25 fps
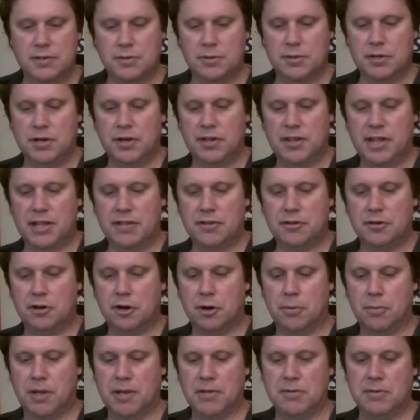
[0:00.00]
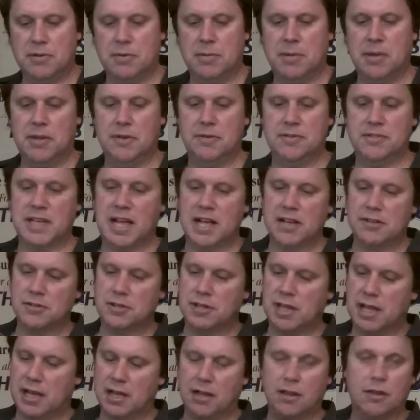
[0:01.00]
So when you hear that term, that's what they mean. There's
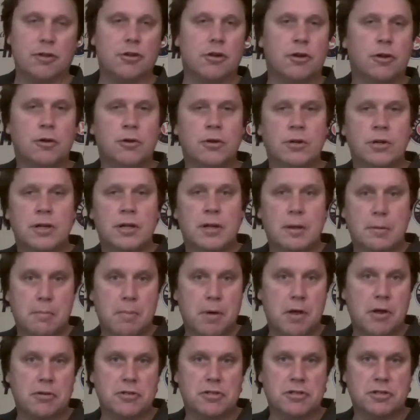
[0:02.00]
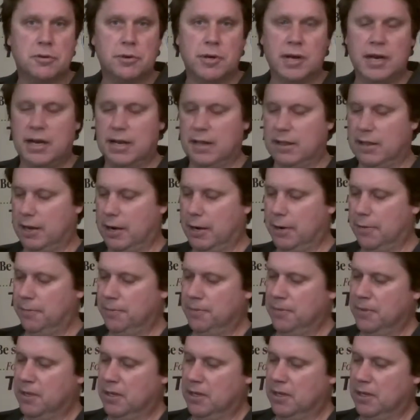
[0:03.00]
actually like a little metal screen in there.